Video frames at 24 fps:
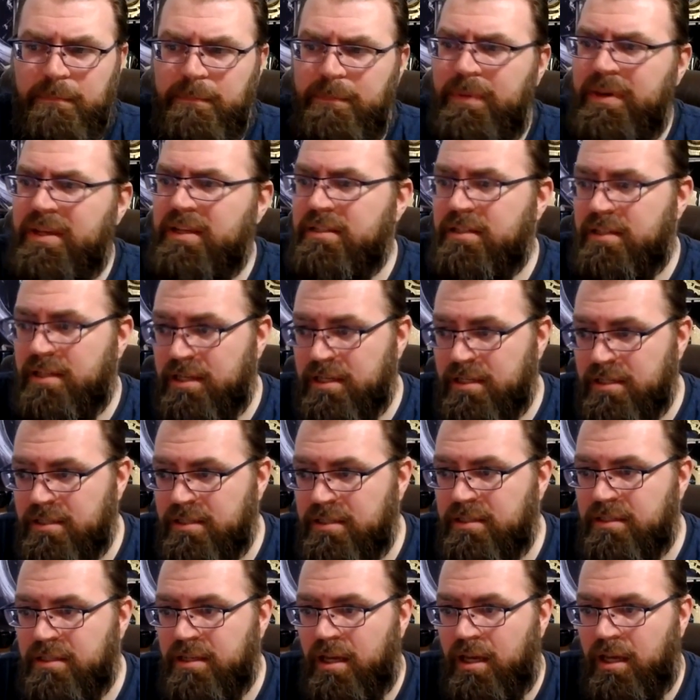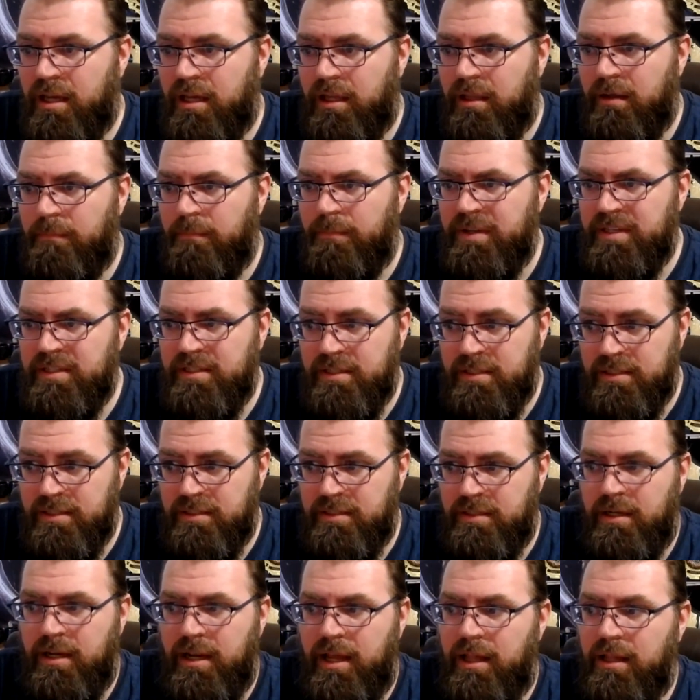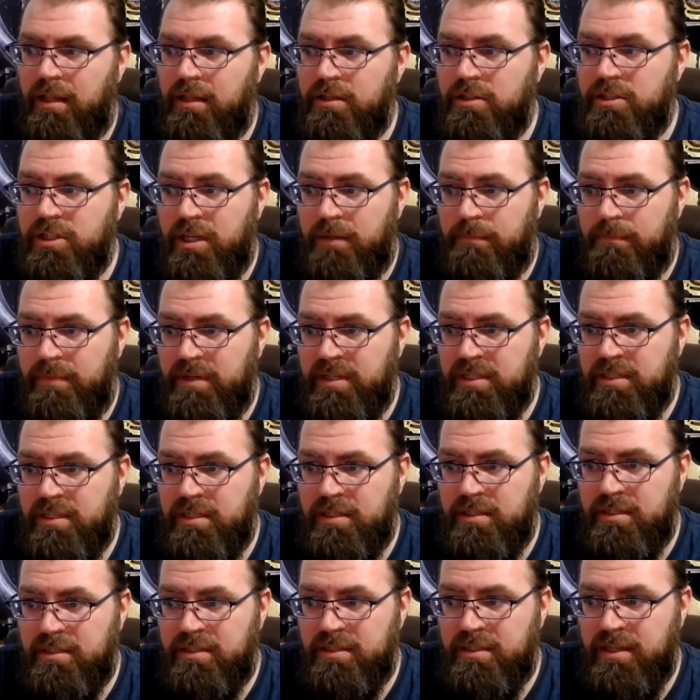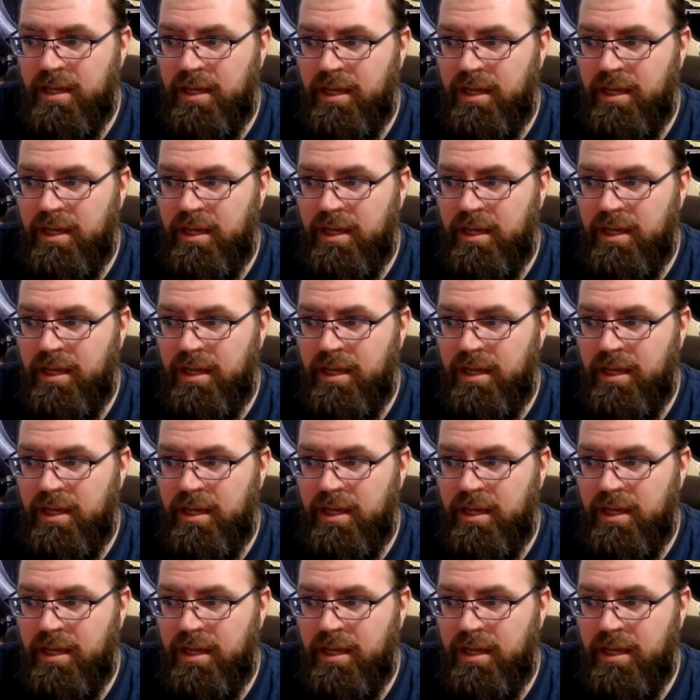business knowledge and business